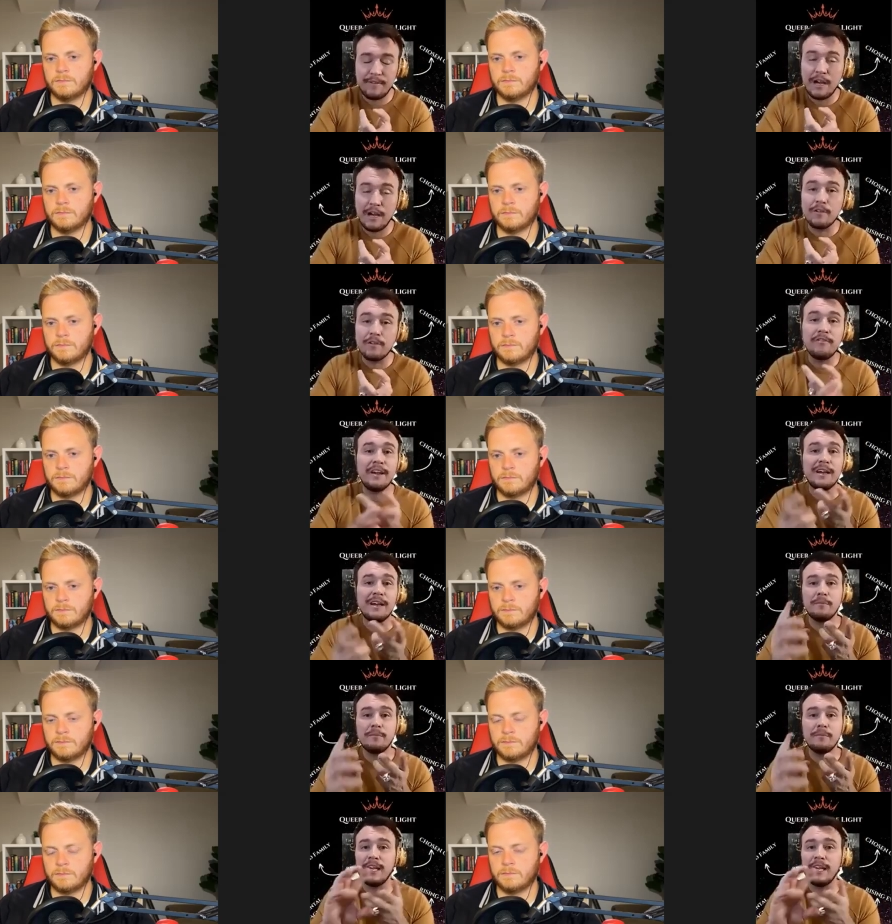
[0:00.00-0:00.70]

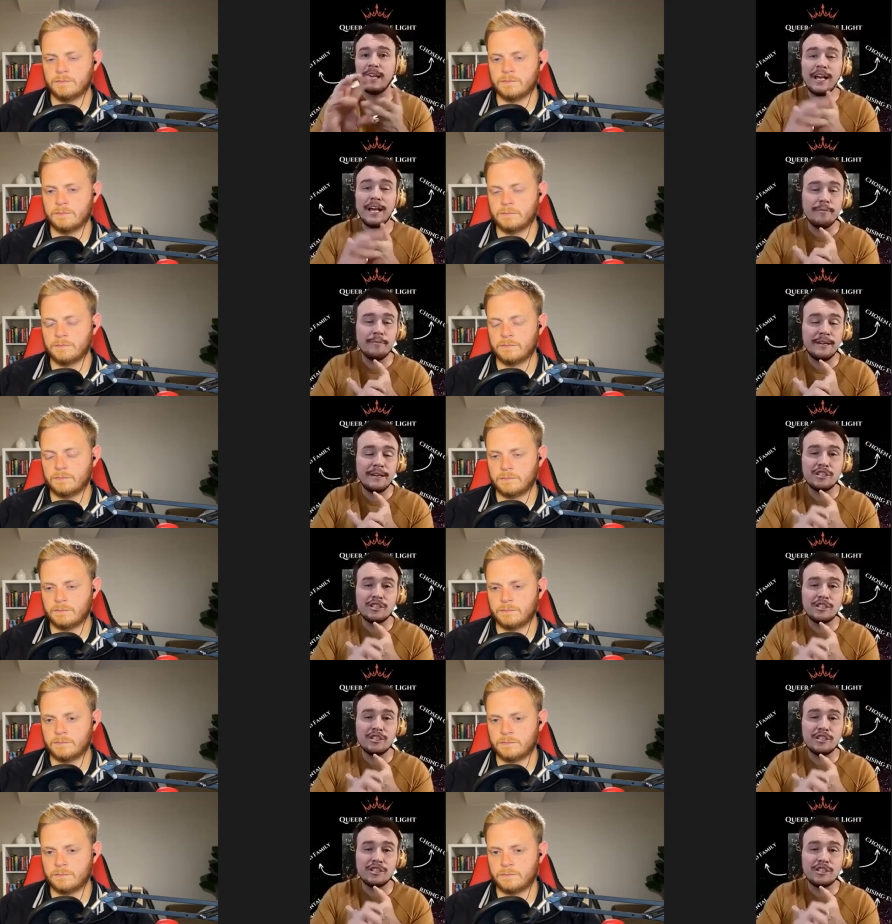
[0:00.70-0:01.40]
Speaker 1: Found family,
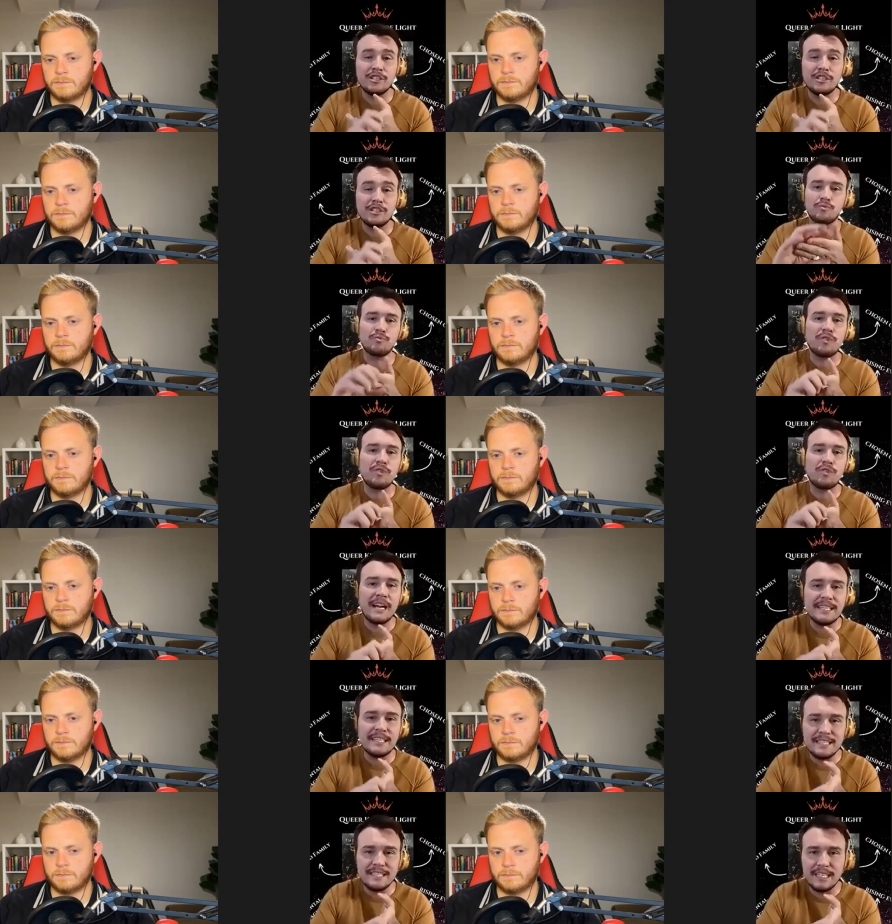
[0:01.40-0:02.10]
elements of magic,
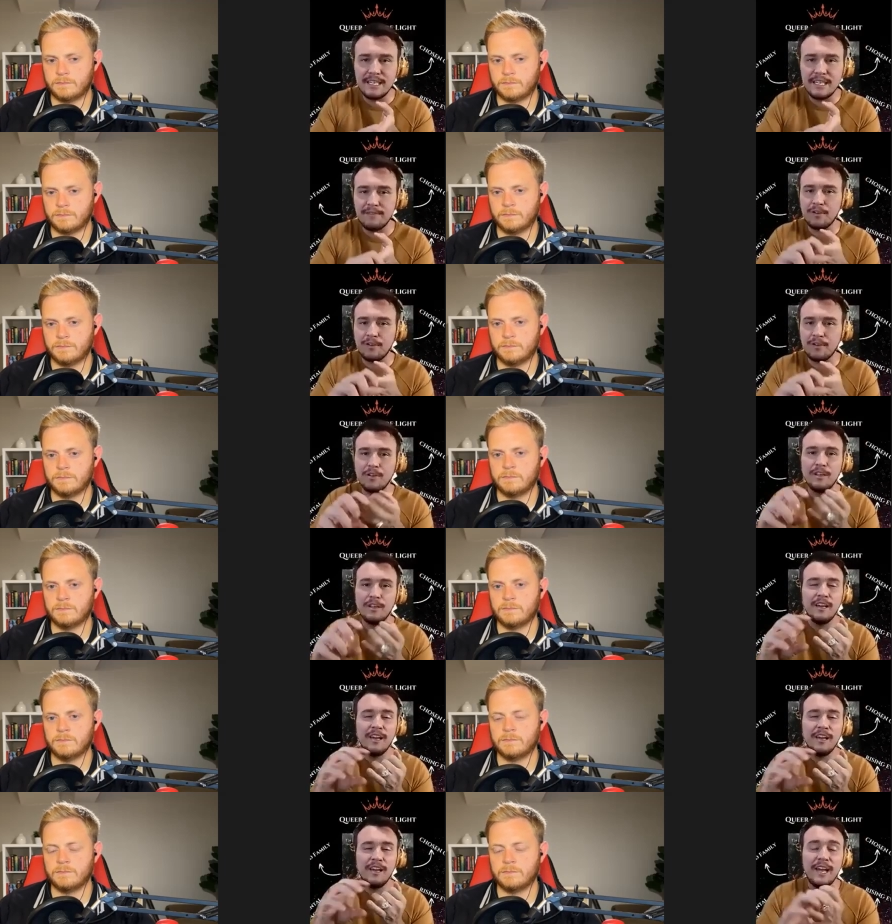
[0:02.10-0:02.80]
rising
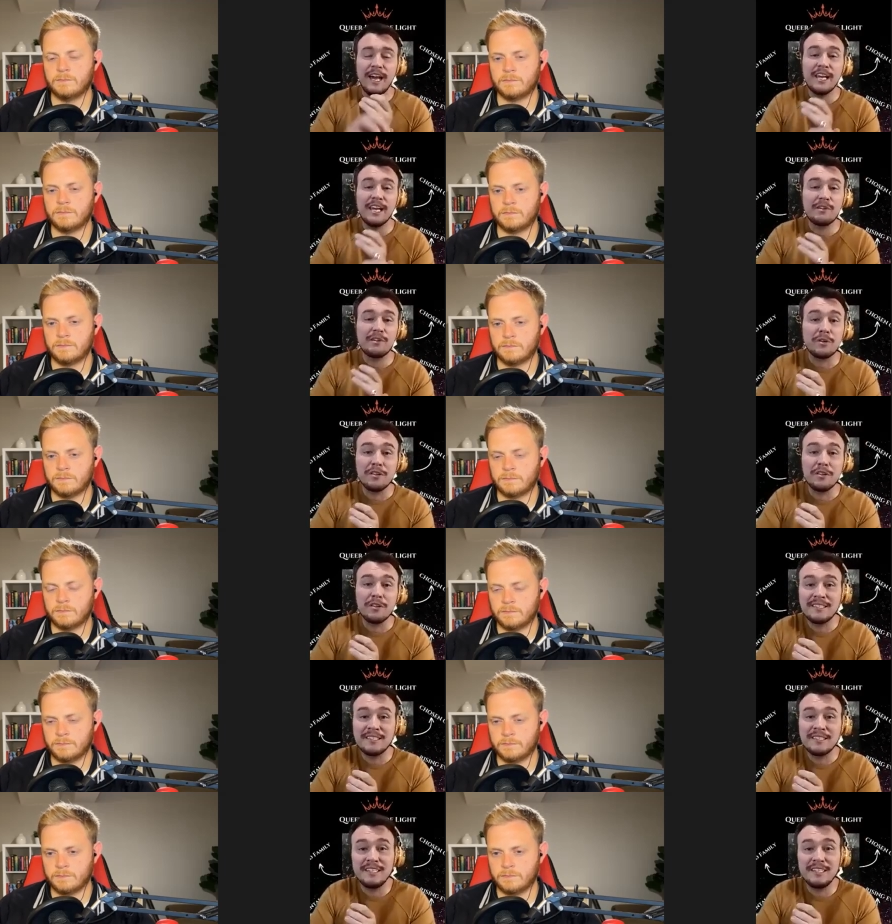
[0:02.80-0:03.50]
evil, and a
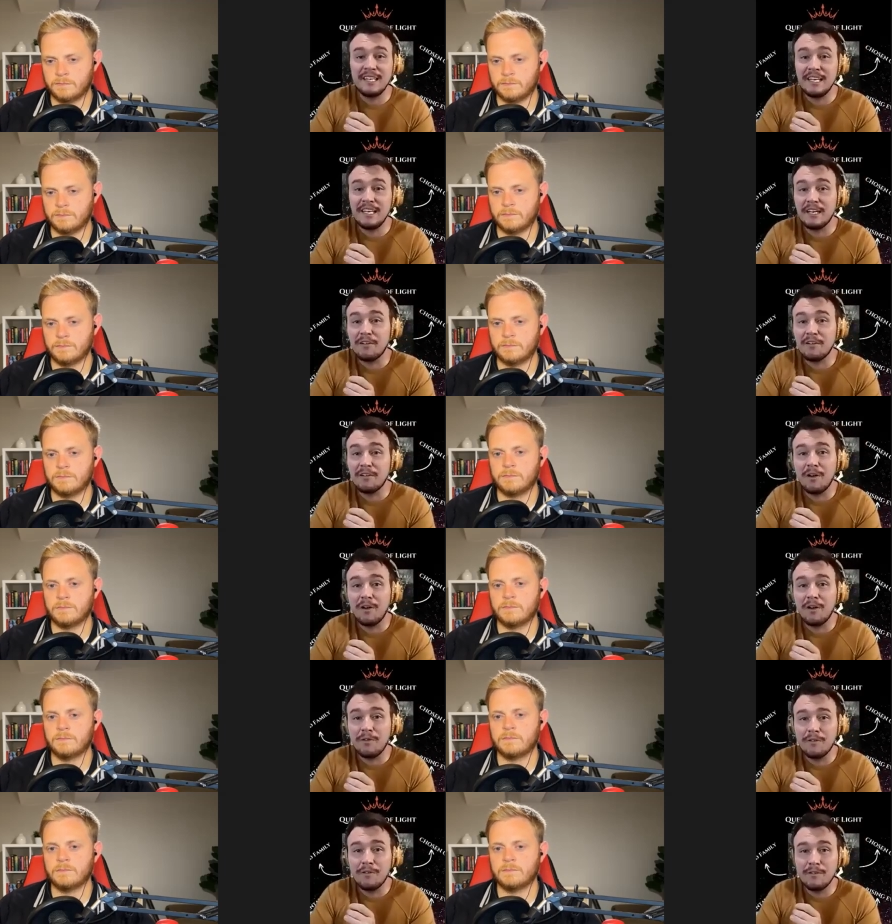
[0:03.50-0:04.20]
reluctant
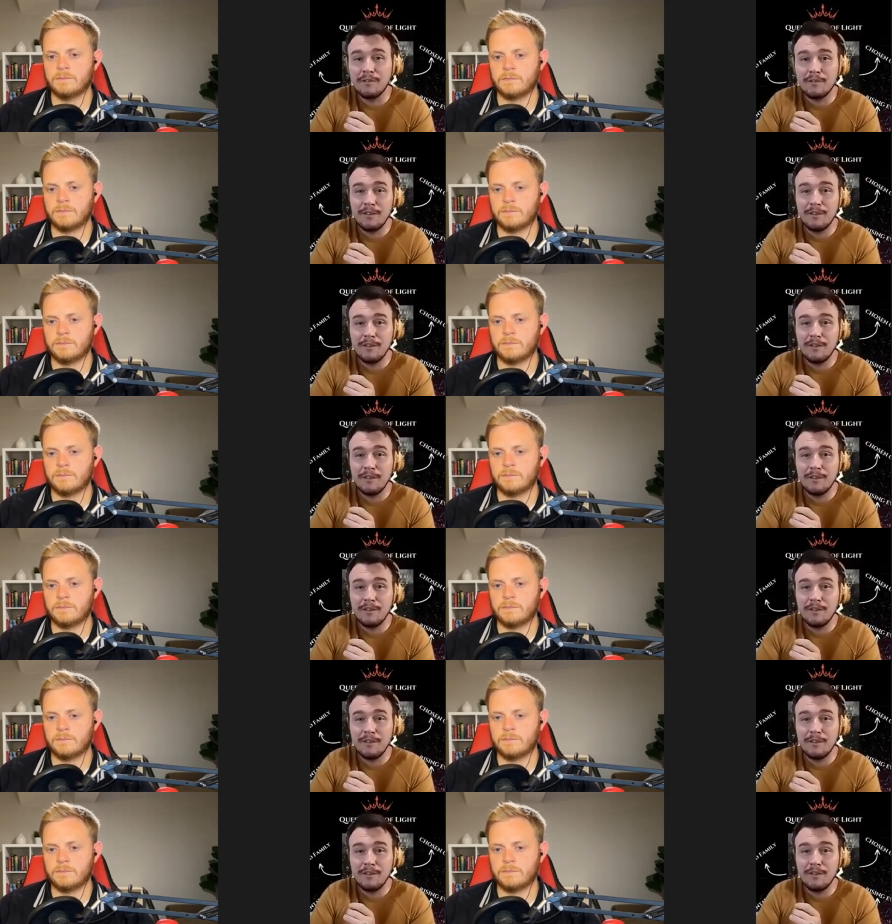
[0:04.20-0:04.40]
hero.